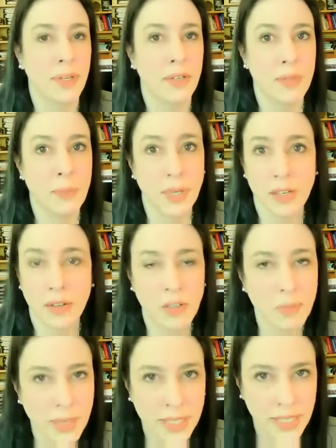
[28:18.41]
we put our
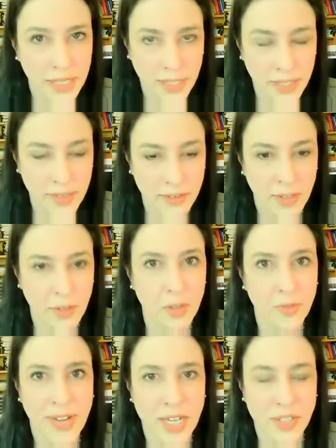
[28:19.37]
own money in the
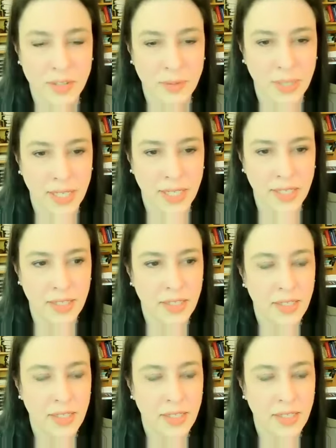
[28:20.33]
old fashioned mm-hmm. way.